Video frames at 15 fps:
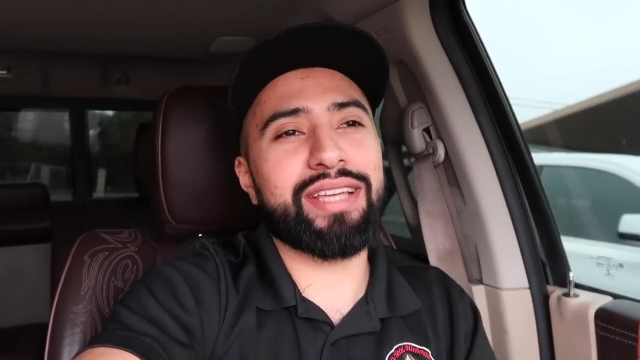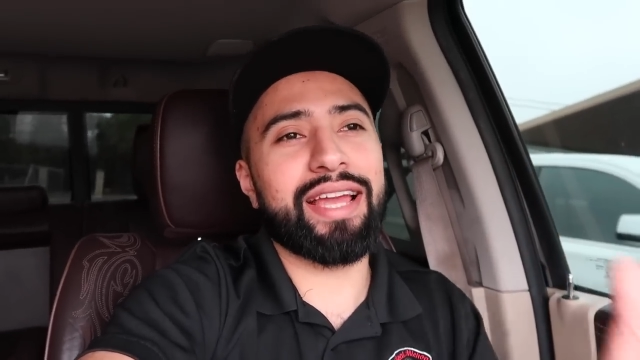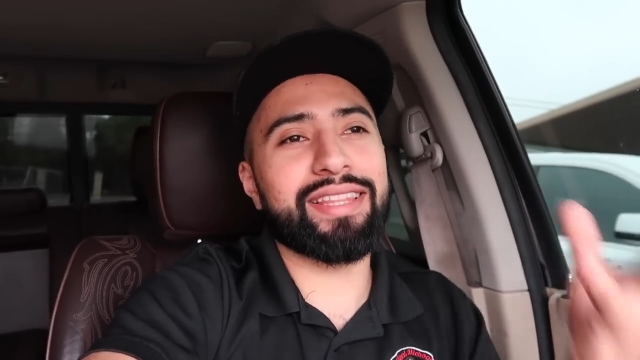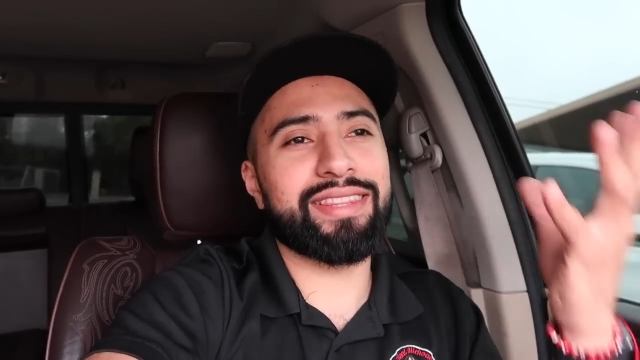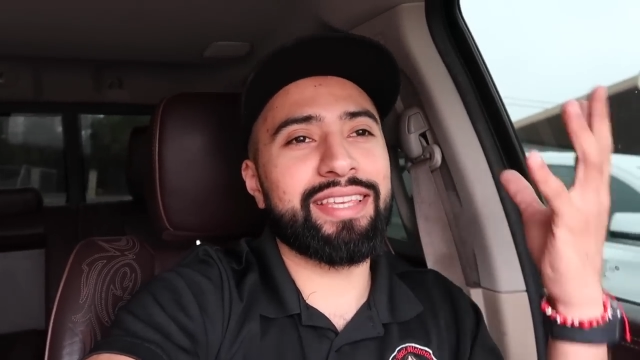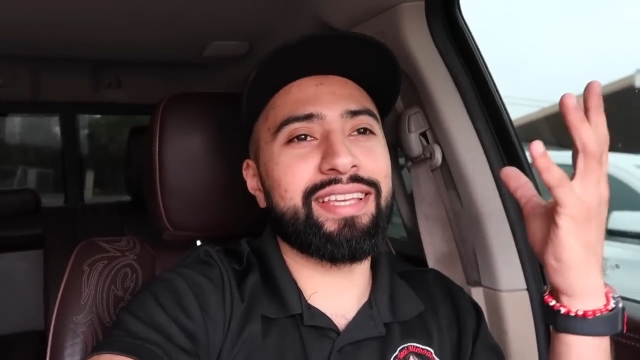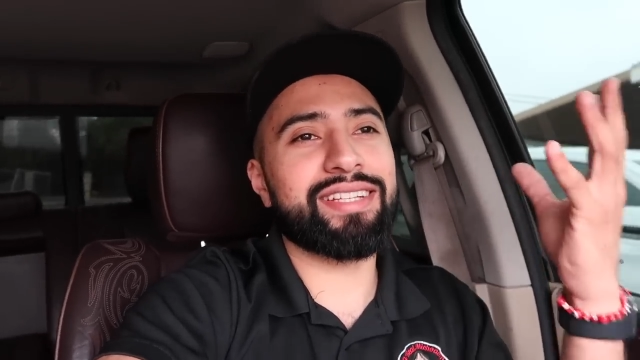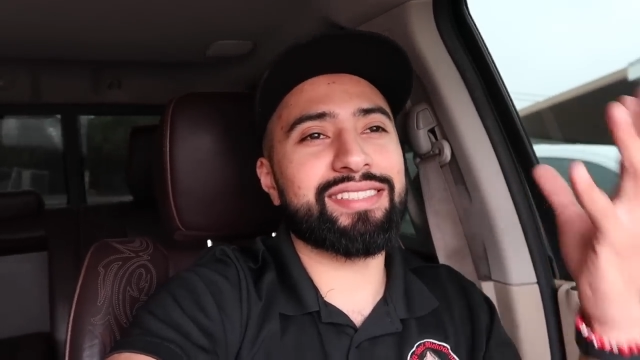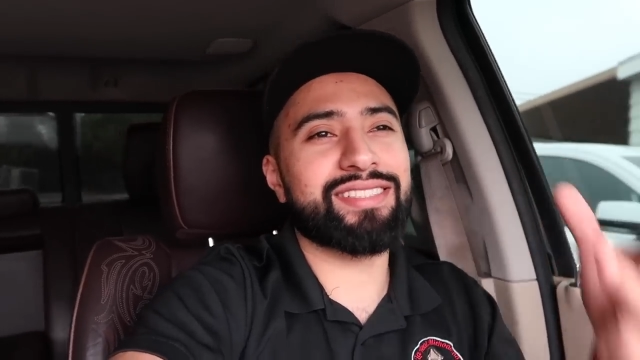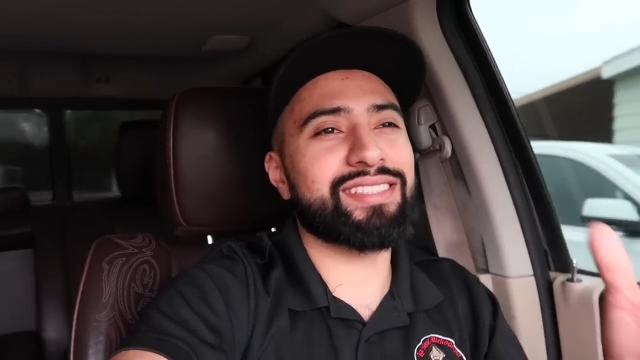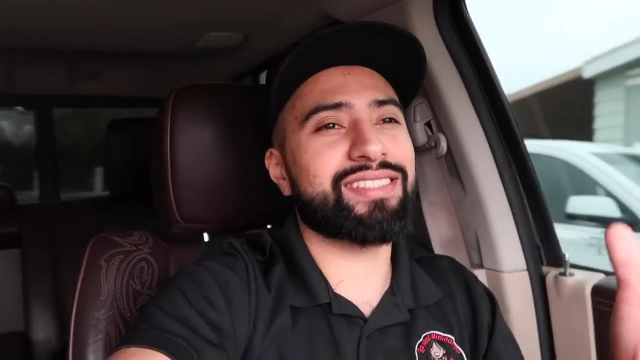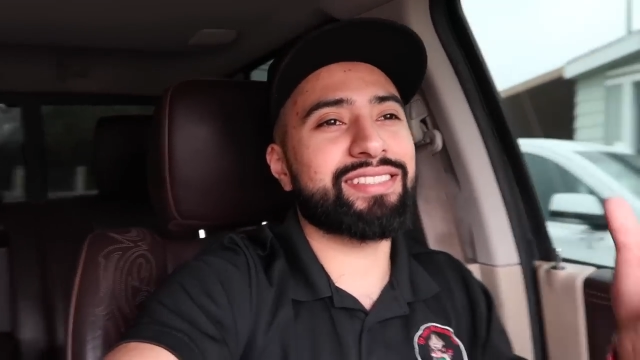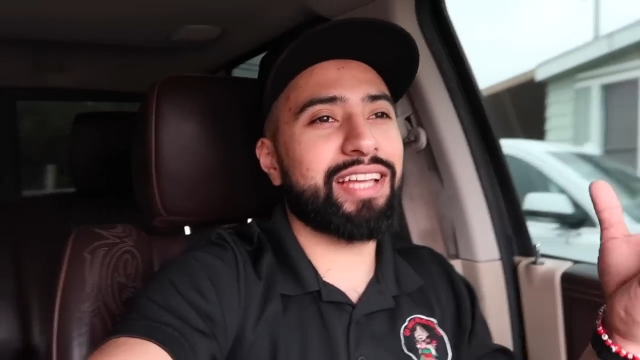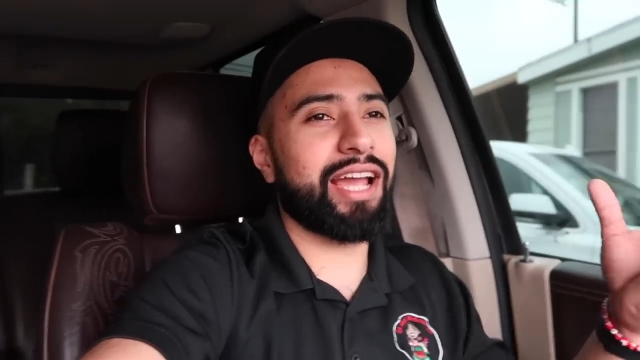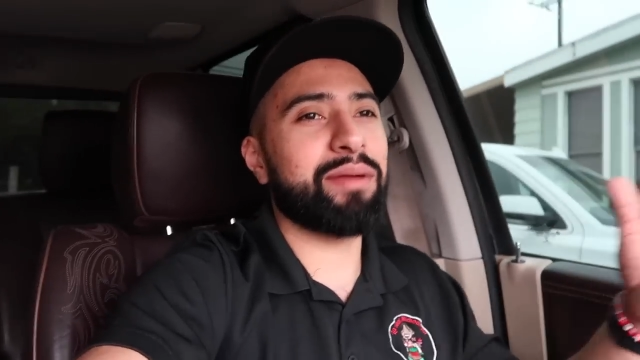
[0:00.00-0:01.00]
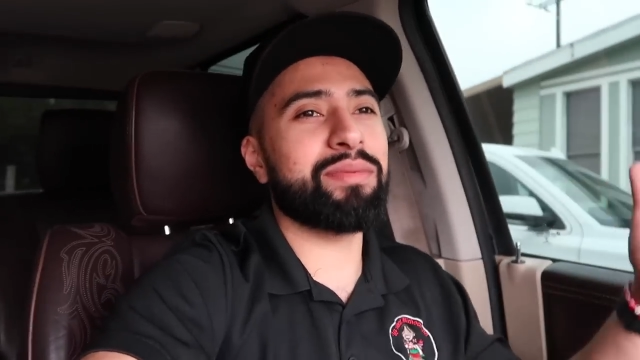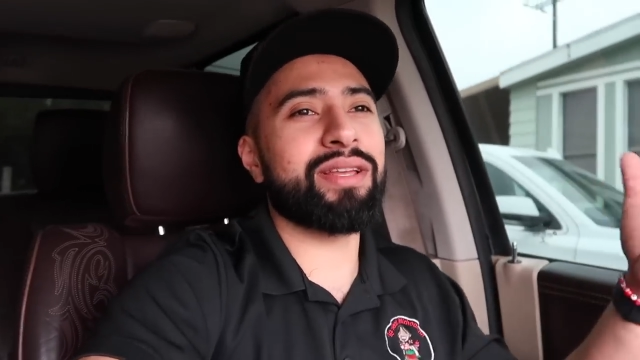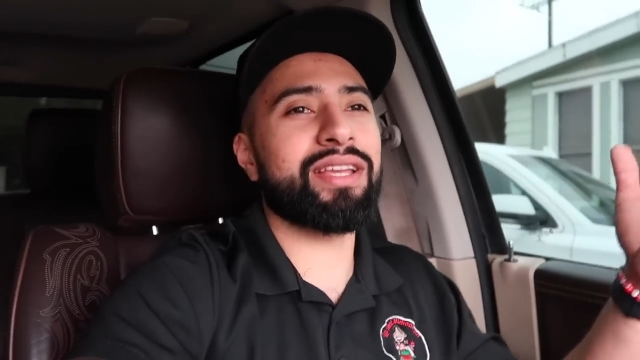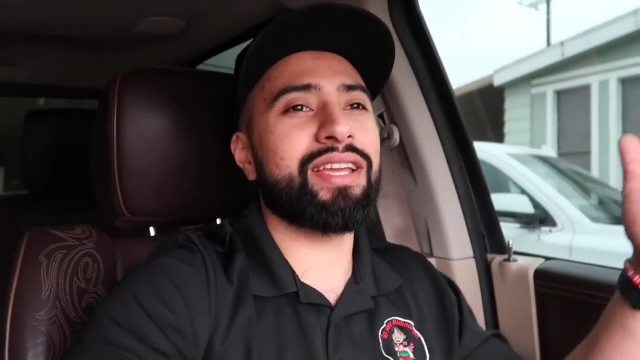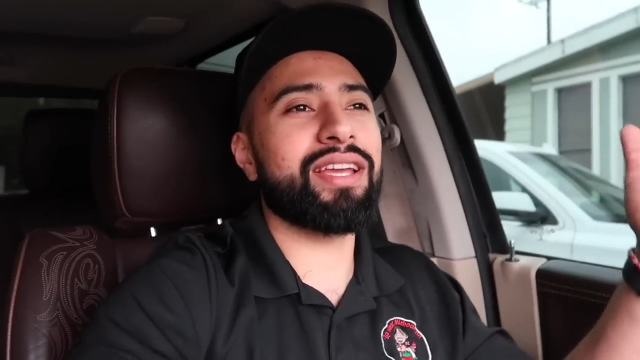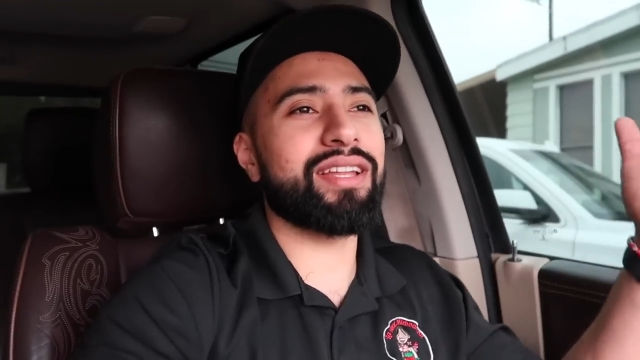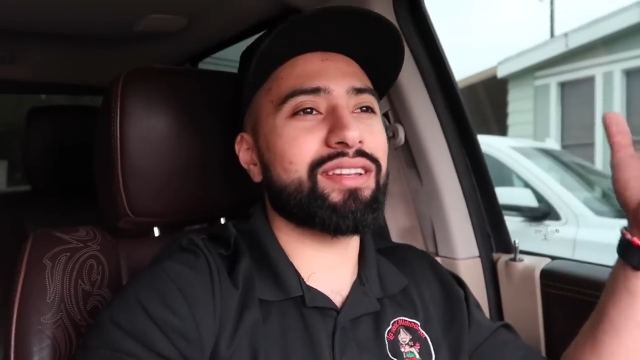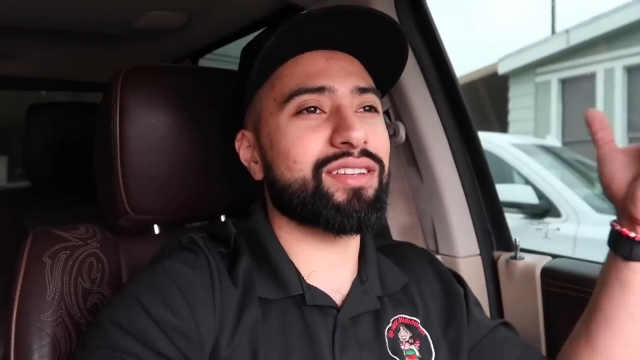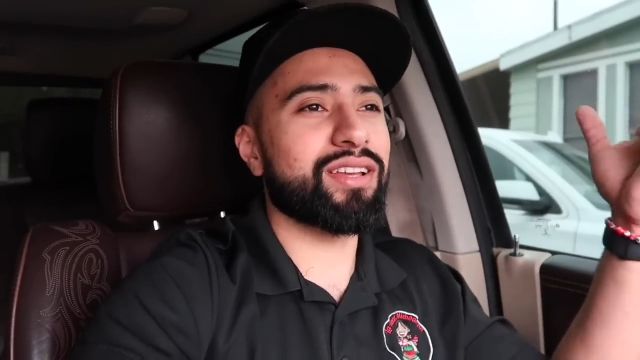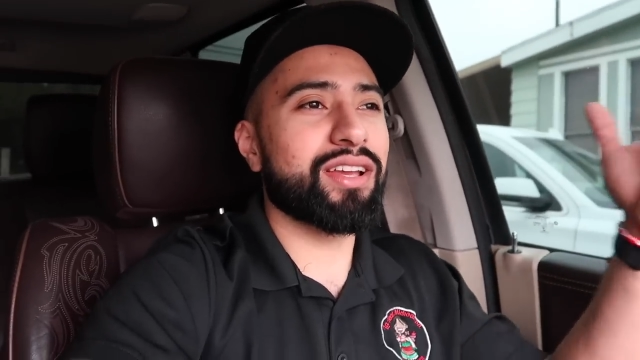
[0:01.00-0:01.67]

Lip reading: I think it's just time to get